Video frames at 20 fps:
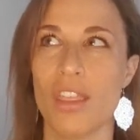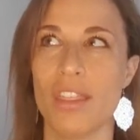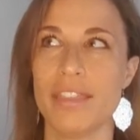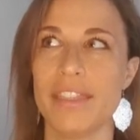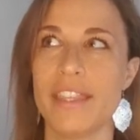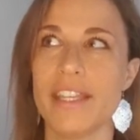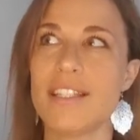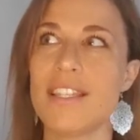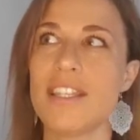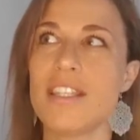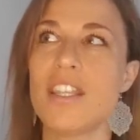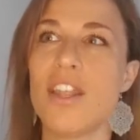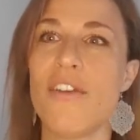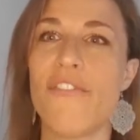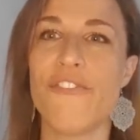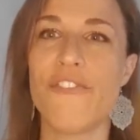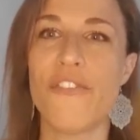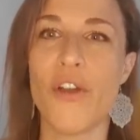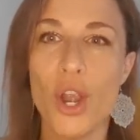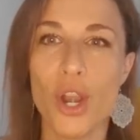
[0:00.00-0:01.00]
this is the
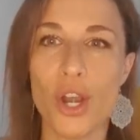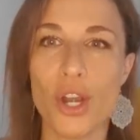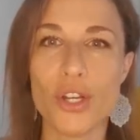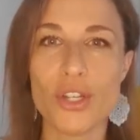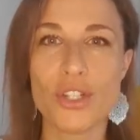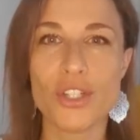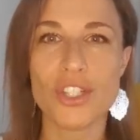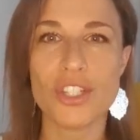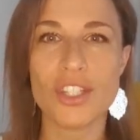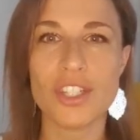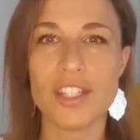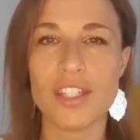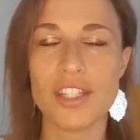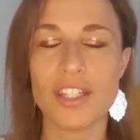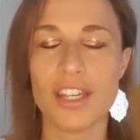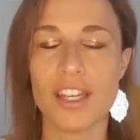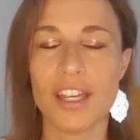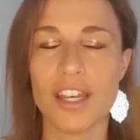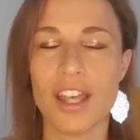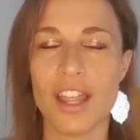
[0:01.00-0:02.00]
first
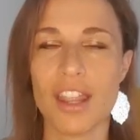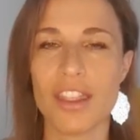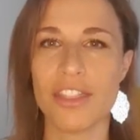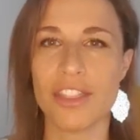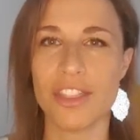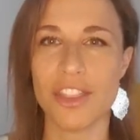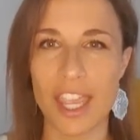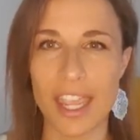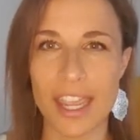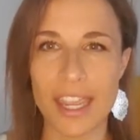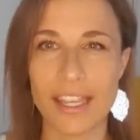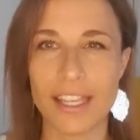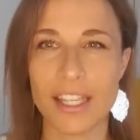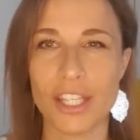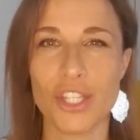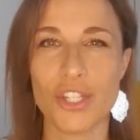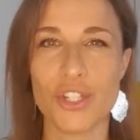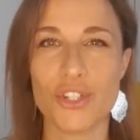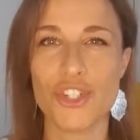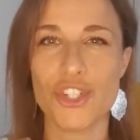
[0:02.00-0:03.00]

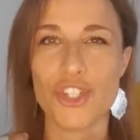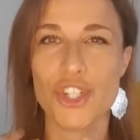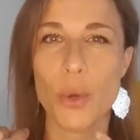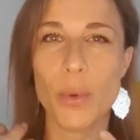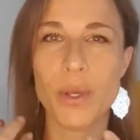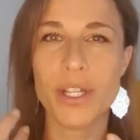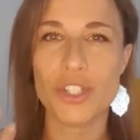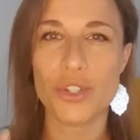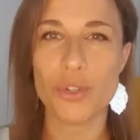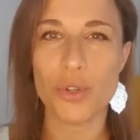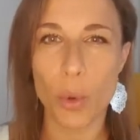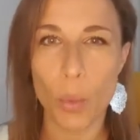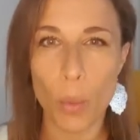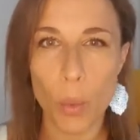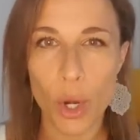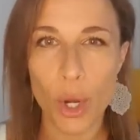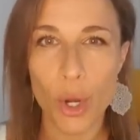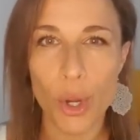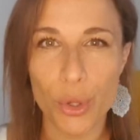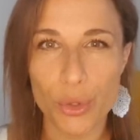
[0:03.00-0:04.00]
thing you're showing to the
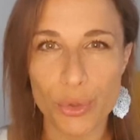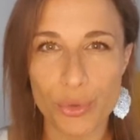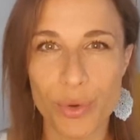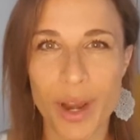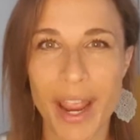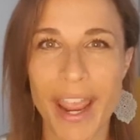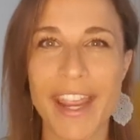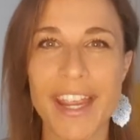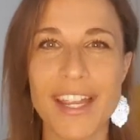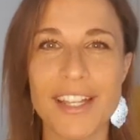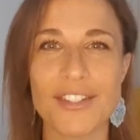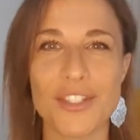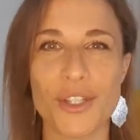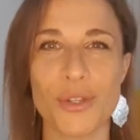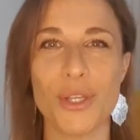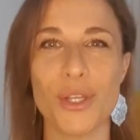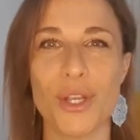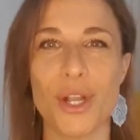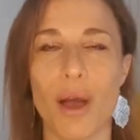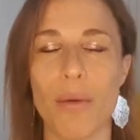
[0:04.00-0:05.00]
world, right? So
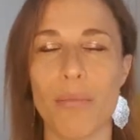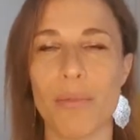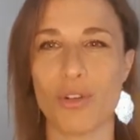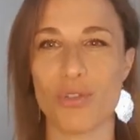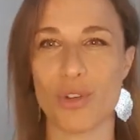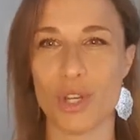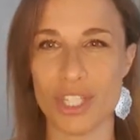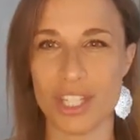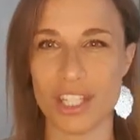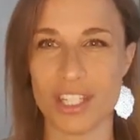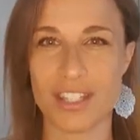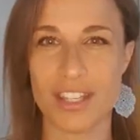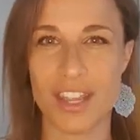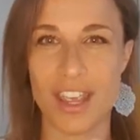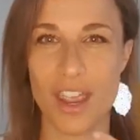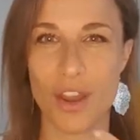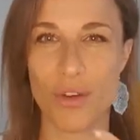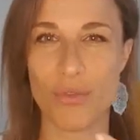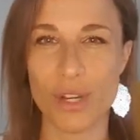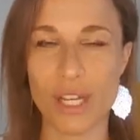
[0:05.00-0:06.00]
you come across as
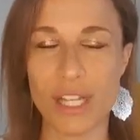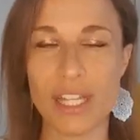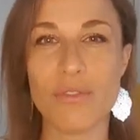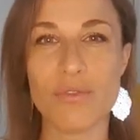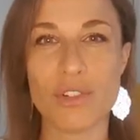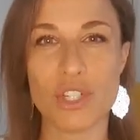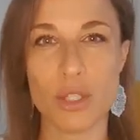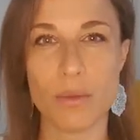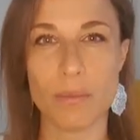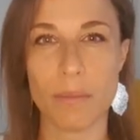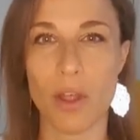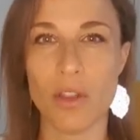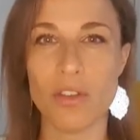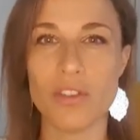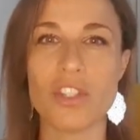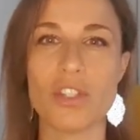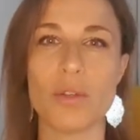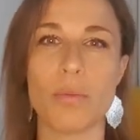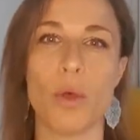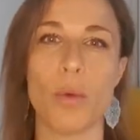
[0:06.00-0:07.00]
really
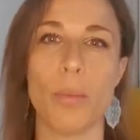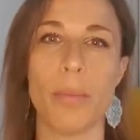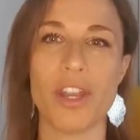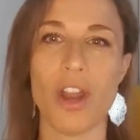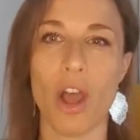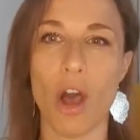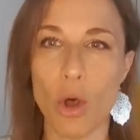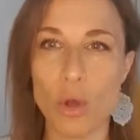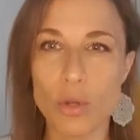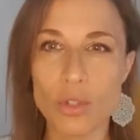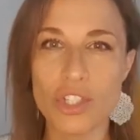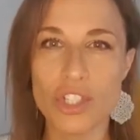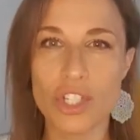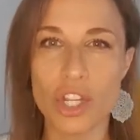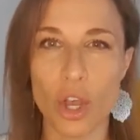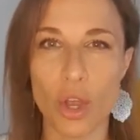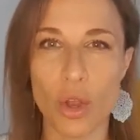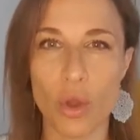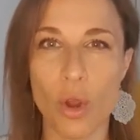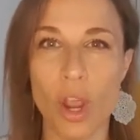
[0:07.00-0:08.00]
responsible, but
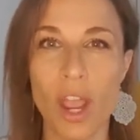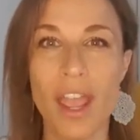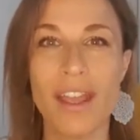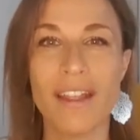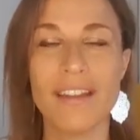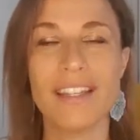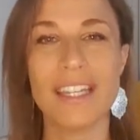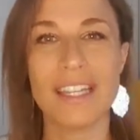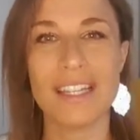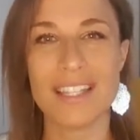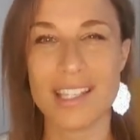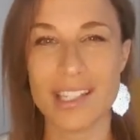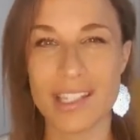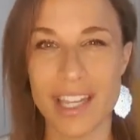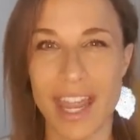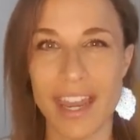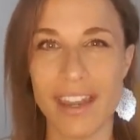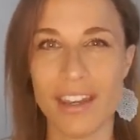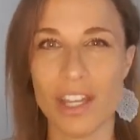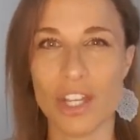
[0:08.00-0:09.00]
also the
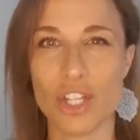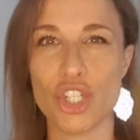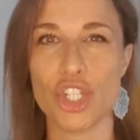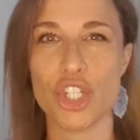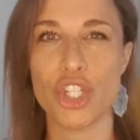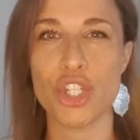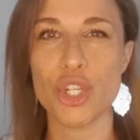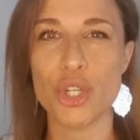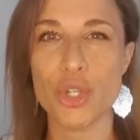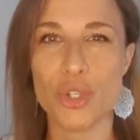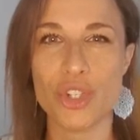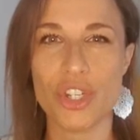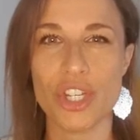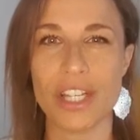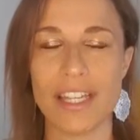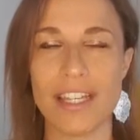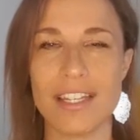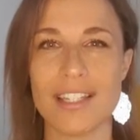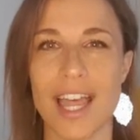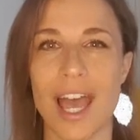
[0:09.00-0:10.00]
ascendant
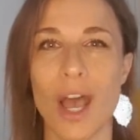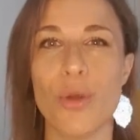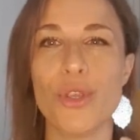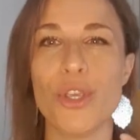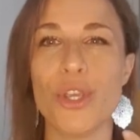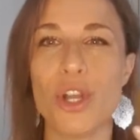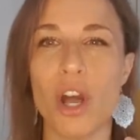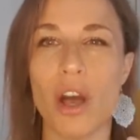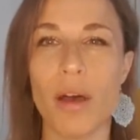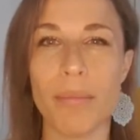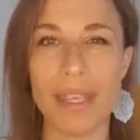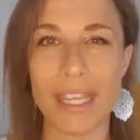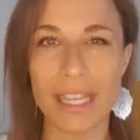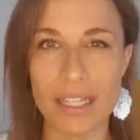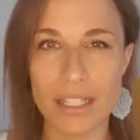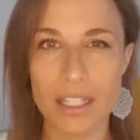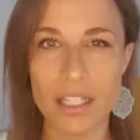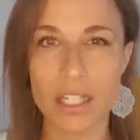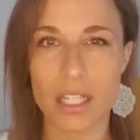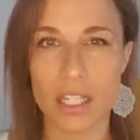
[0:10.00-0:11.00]
usually is how you come
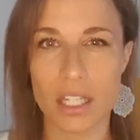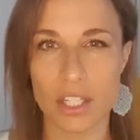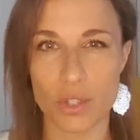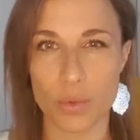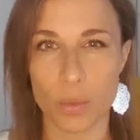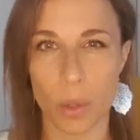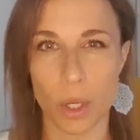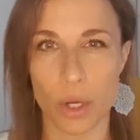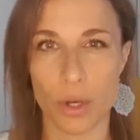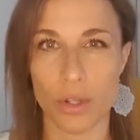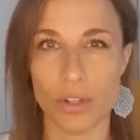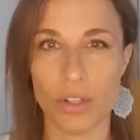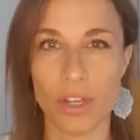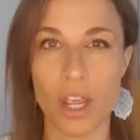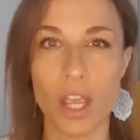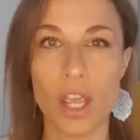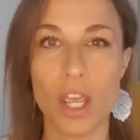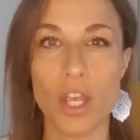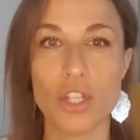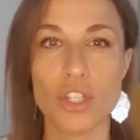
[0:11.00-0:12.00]
into this world.
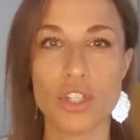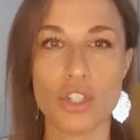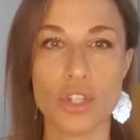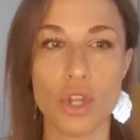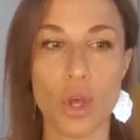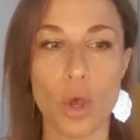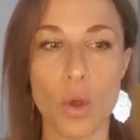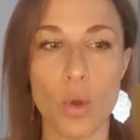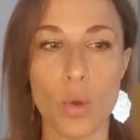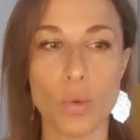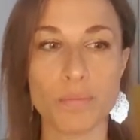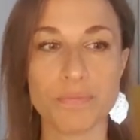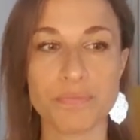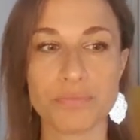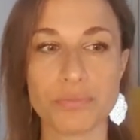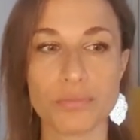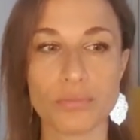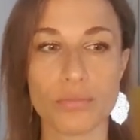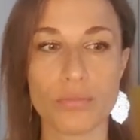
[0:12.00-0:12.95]
So